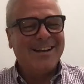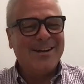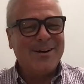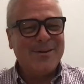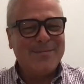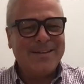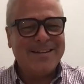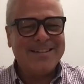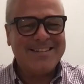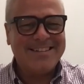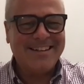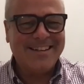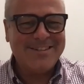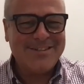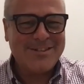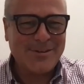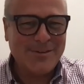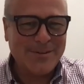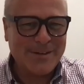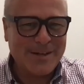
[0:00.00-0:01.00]
Oh, that's not
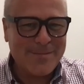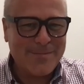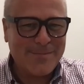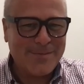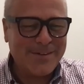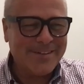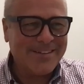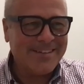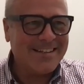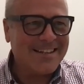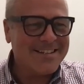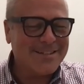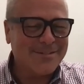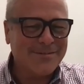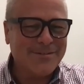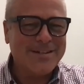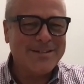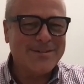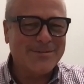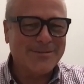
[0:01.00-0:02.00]
showing up there. That's the
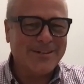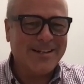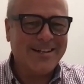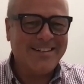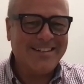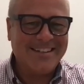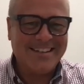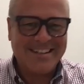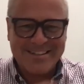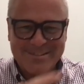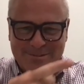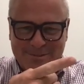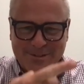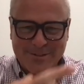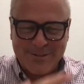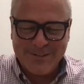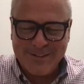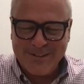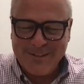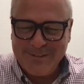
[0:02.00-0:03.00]
reason we're ending is we're
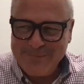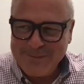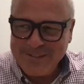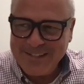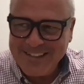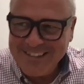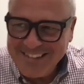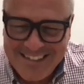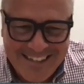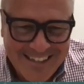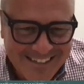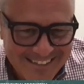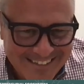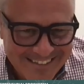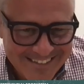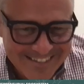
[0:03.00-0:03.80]
going up, but I get it.